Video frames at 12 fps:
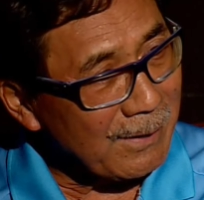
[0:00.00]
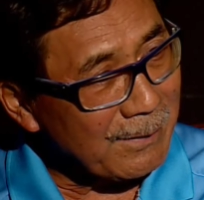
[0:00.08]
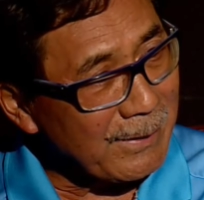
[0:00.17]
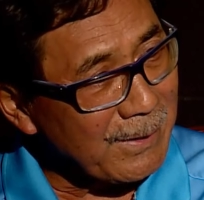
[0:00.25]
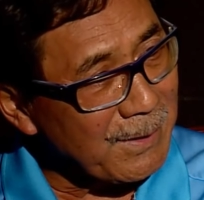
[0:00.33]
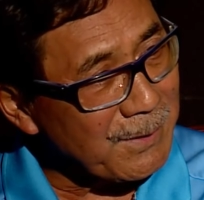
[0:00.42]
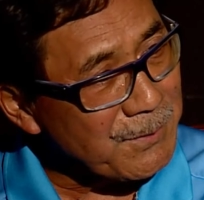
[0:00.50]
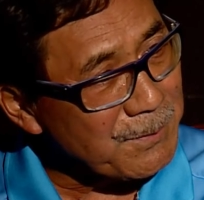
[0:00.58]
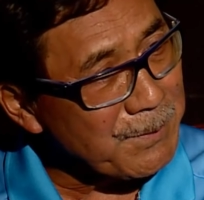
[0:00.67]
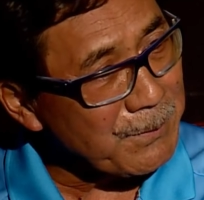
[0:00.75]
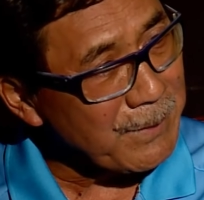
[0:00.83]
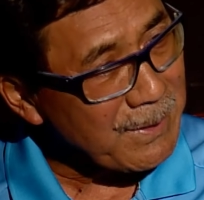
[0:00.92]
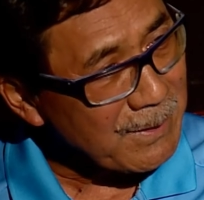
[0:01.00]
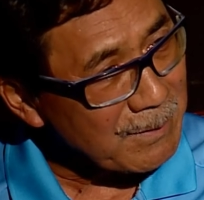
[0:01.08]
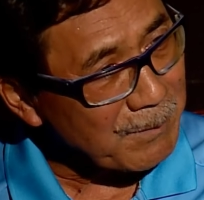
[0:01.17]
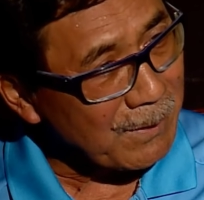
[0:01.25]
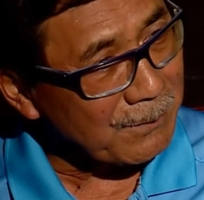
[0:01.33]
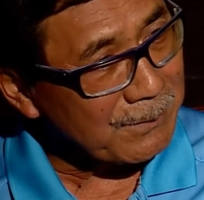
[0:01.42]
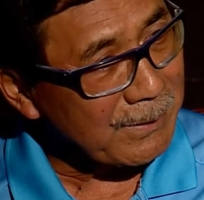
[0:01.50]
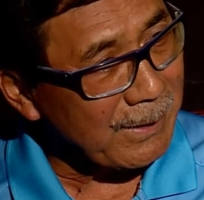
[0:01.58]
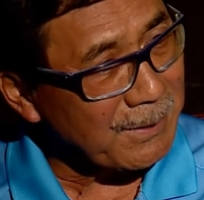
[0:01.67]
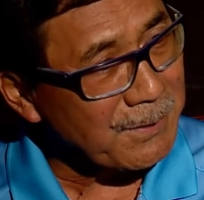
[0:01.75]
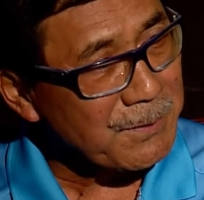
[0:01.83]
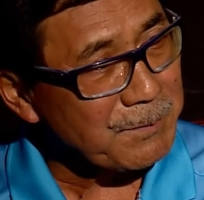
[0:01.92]
then it should be written about
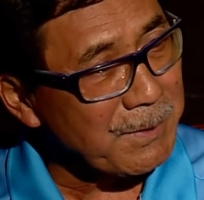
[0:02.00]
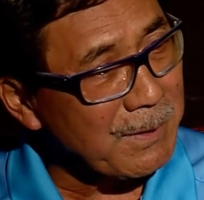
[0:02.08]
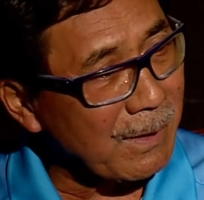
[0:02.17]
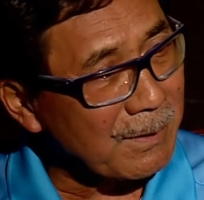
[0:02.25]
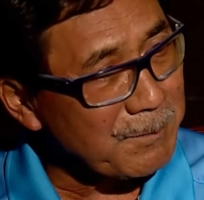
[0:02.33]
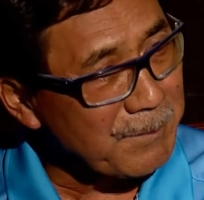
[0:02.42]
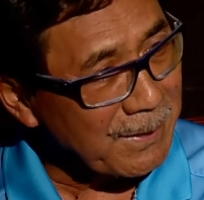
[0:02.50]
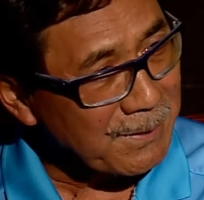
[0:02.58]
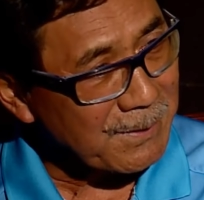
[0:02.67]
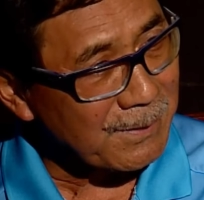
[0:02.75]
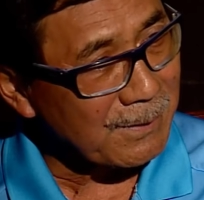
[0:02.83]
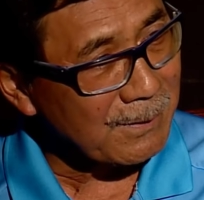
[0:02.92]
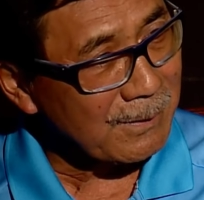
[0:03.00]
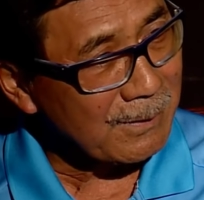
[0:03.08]
and it should be documented